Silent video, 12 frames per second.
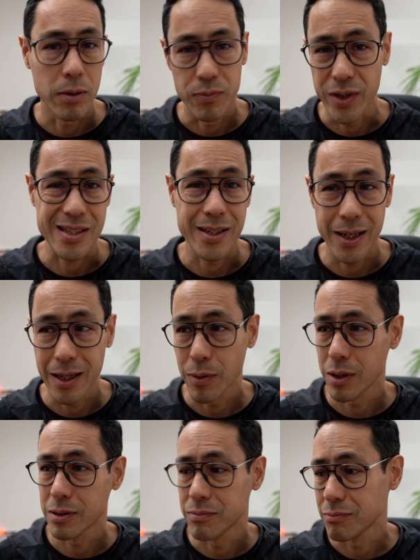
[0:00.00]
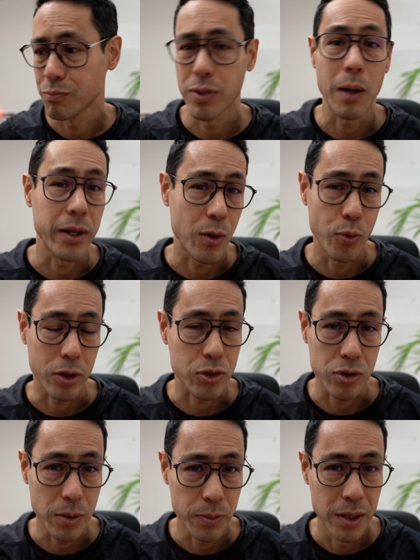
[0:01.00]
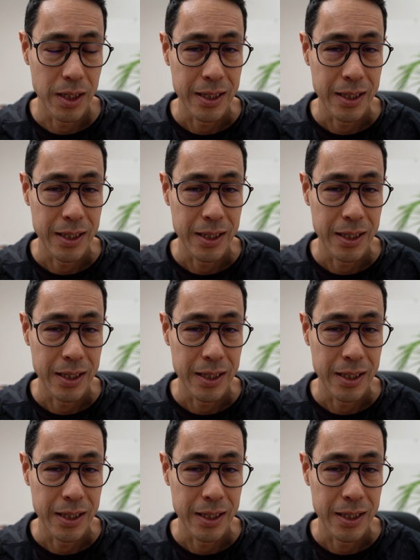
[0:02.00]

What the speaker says: let's say public workshop,